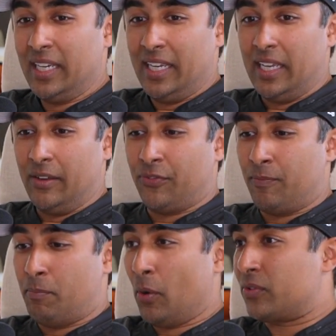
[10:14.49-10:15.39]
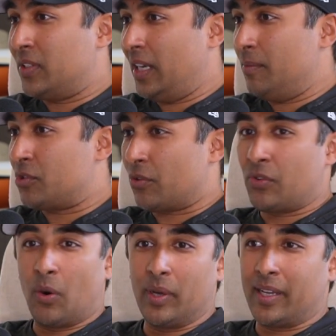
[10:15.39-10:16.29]
If both teams are
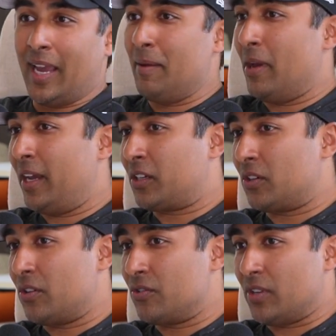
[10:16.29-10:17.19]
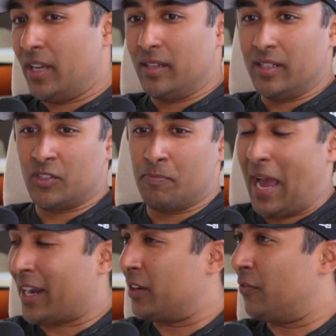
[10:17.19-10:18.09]
throwing haymakers and it's
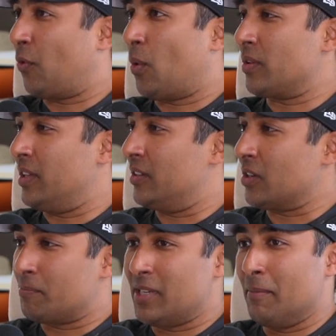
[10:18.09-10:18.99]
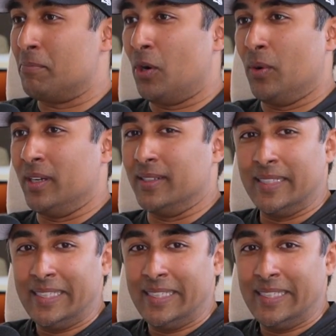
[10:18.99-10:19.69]
back and forth and it's up tempo and